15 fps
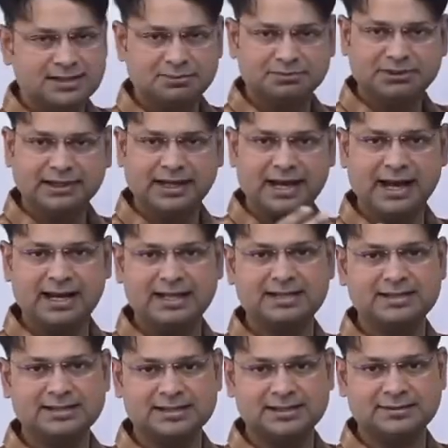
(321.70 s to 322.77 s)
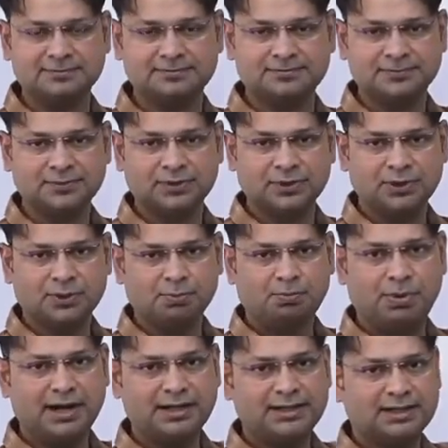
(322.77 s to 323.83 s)
something else,
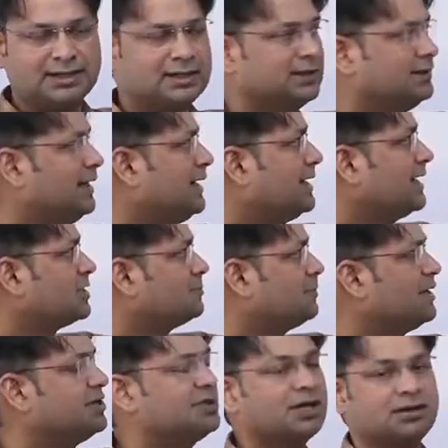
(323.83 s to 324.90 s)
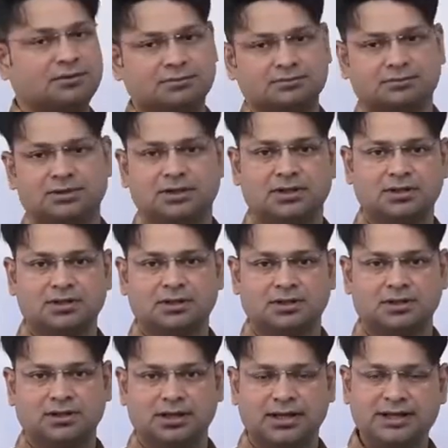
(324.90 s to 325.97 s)
but that expression
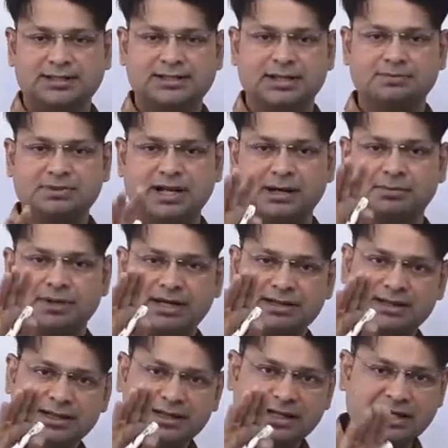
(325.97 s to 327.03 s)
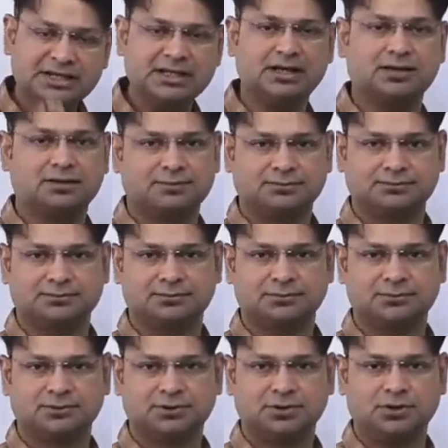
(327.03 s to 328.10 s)
is sometimes either hidden
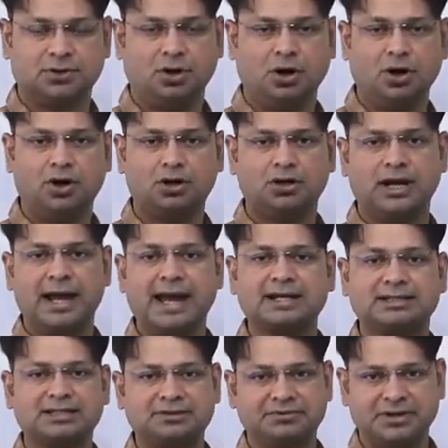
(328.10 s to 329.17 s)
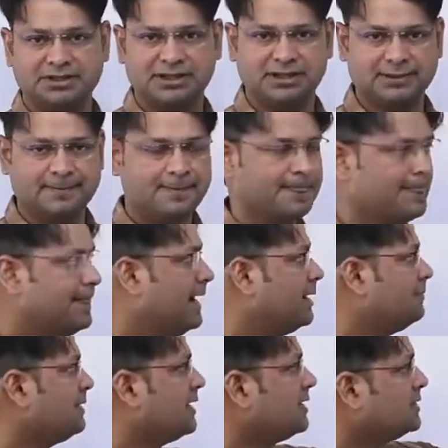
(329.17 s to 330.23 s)
or activated.
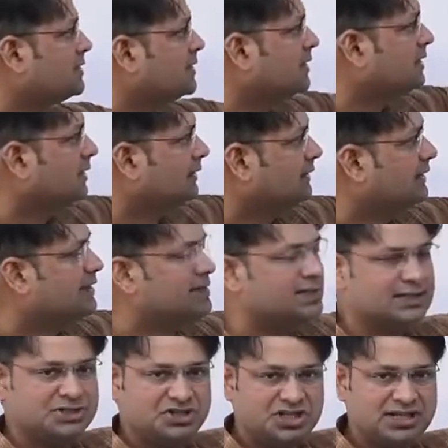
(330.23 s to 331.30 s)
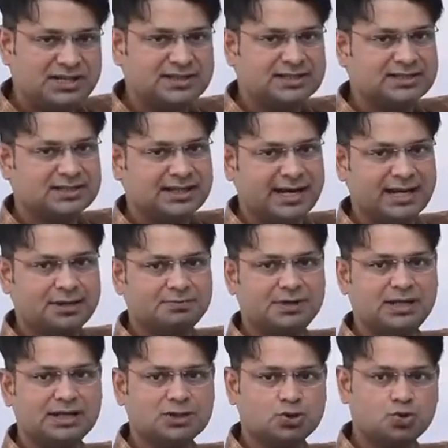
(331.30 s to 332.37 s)
That means these genes can
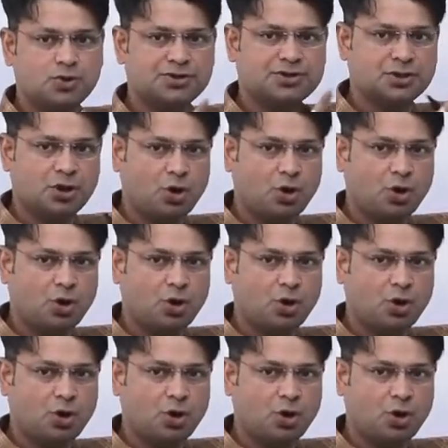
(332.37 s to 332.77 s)
be switched